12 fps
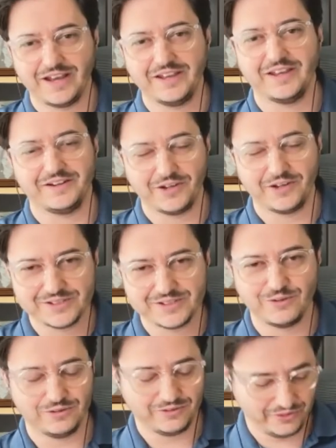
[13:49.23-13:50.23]
yeah. Now it's
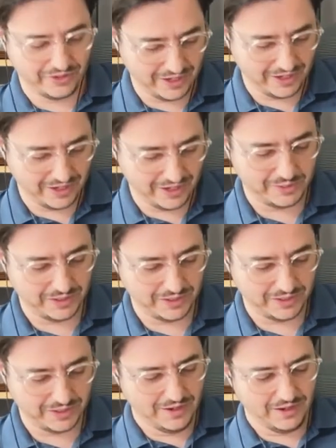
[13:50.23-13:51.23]
called Creatopy
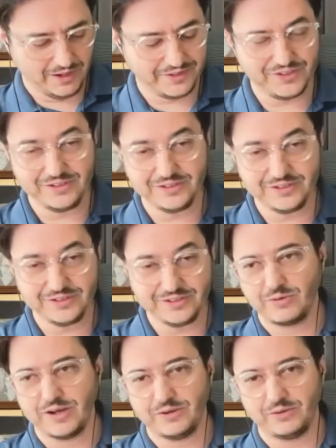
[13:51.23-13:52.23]
I think they're
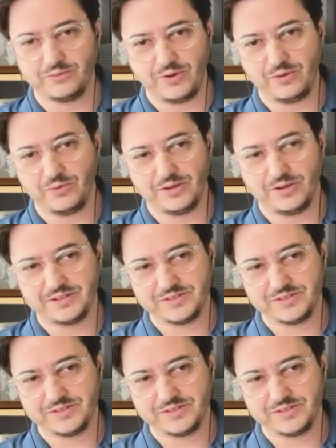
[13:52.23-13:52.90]
doing quite quite well.